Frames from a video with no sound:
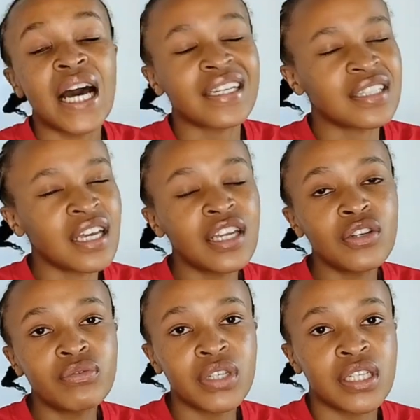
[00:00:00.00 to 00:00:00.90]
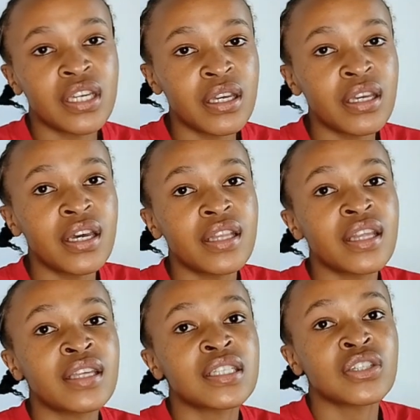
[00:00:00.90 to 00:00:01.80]
at the end of the day,
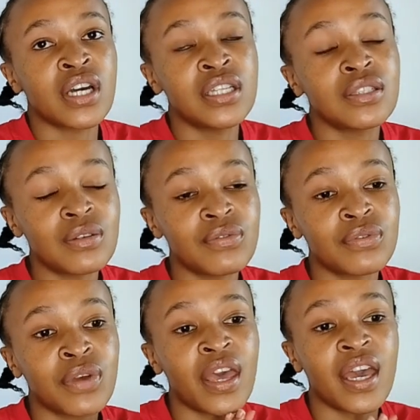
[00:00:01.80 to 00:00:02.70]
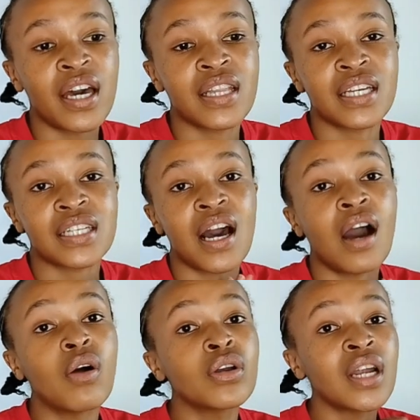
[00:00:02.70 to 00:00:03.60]
the strands of hair that
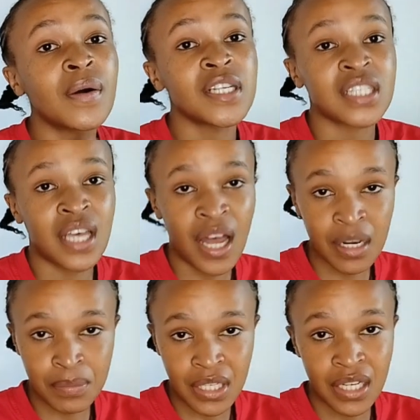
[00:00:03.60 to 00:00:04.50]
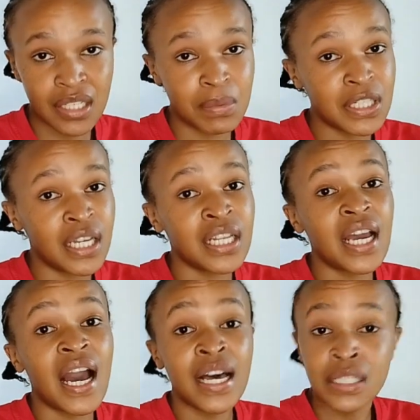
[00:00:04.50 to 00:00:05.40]
are on our scalps, and especially
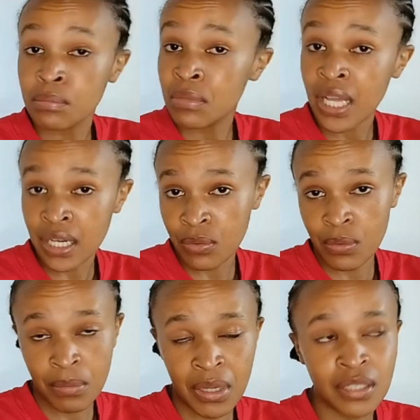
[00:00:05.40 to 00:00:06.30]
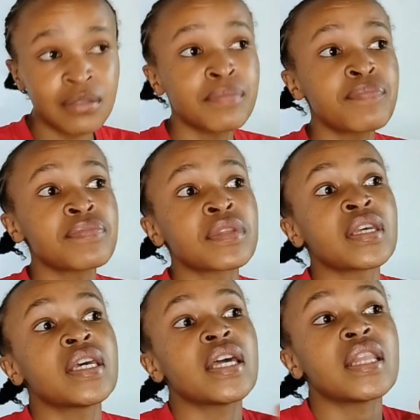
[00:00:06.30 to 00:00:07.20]
us black women,
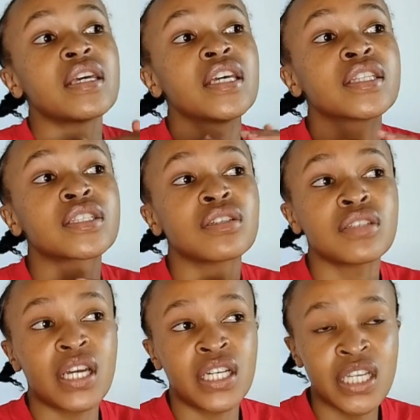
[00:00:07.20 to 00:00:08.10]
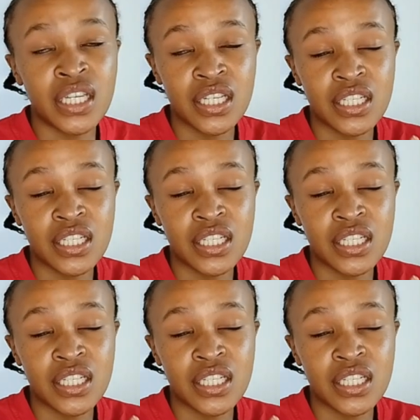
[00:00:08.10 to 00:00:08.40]
it's totally